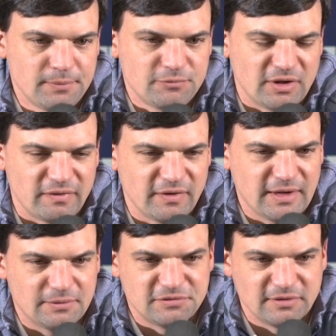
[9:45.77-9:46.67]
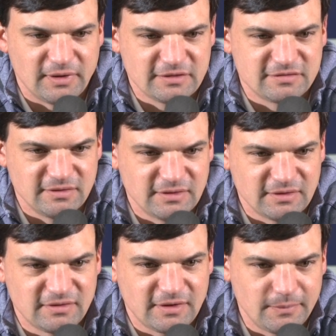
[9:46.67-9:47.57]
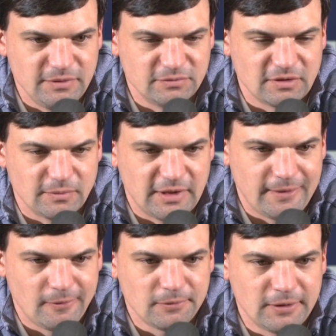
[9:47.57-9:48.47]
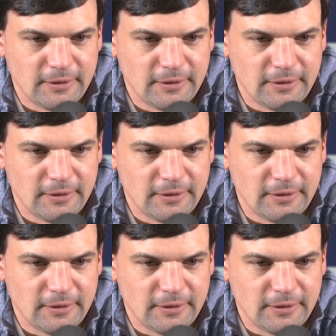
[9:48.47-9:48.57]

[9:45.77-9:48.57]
trying to think. I was in Lexington at the time he was coming out.